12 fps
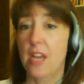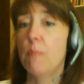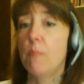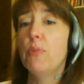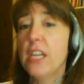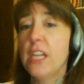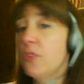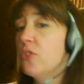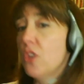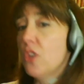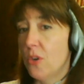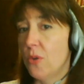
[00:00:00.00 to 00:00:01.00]
pretty
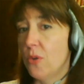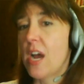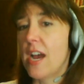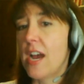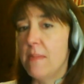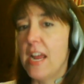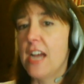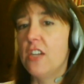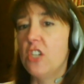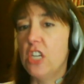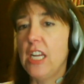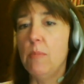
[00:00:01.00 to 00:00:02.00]
soon, I
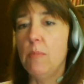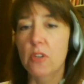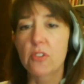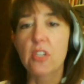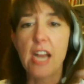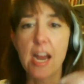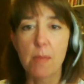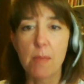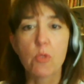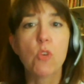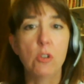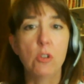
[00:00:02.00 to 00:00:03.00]
imagine ebooks and apps
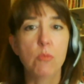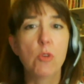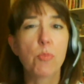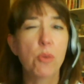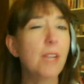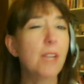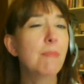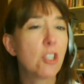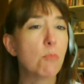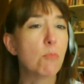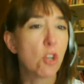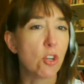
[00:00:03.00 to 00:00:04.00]
will pretty
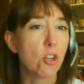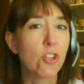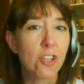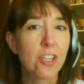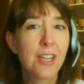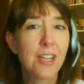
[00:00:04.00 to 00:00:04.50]
much merge.